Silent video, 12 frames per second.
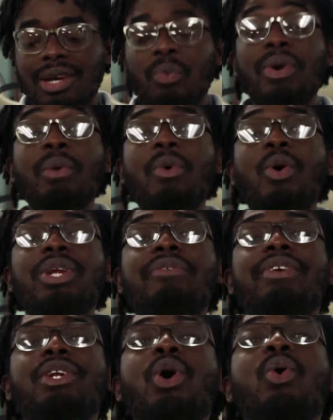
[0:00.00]
we won't
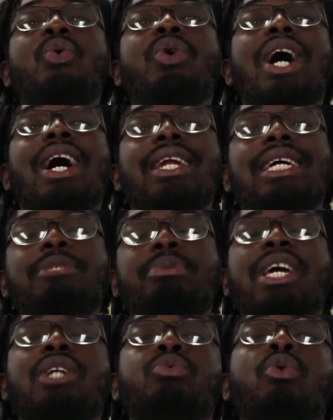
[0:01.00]
even know who God is
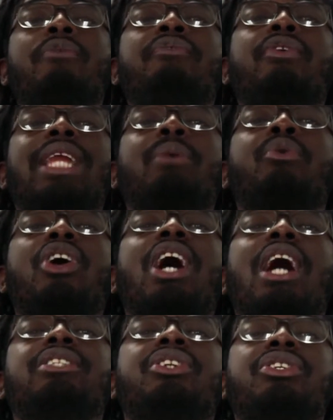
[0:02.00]
because we will feel like we're
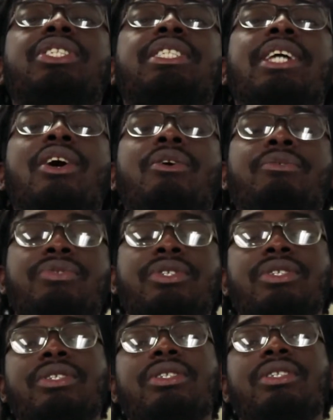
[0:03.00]
gods
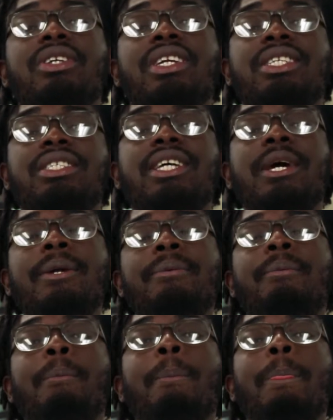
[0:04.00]
ourselves. You understand?
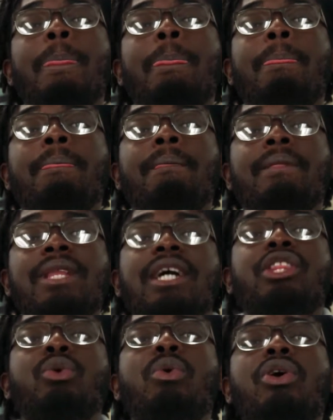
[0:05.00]
Look
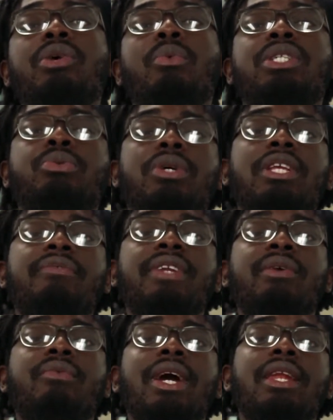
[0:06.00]
at the world in which we're
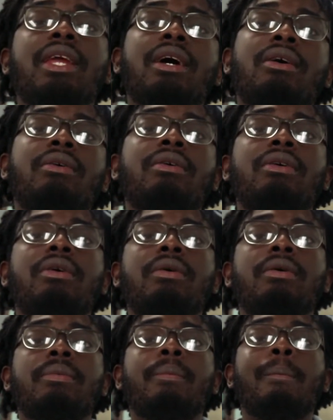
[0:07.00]
living in right now.
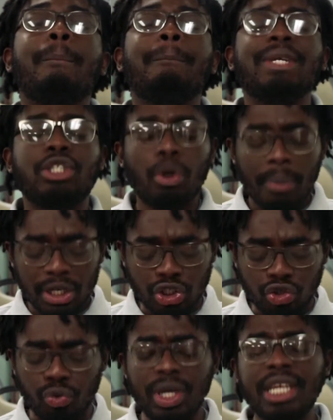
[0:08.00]
So
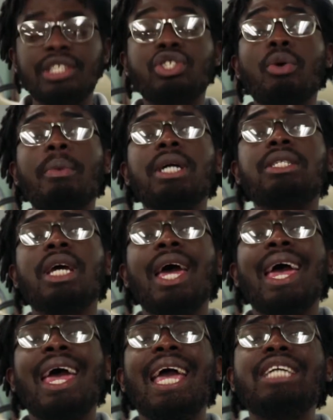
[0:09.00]
much greed, so much
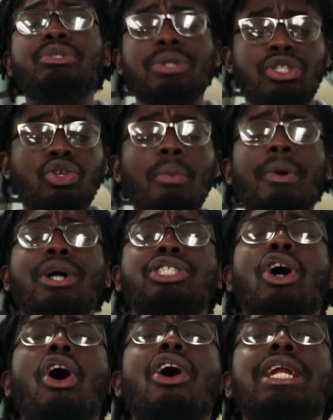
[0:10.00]
hatred, so
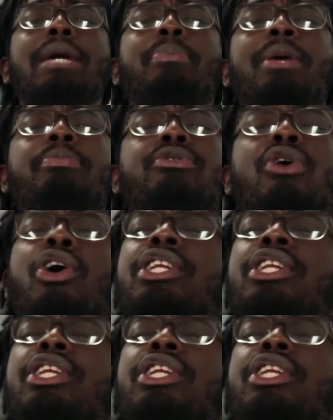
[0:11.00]
much heartache. People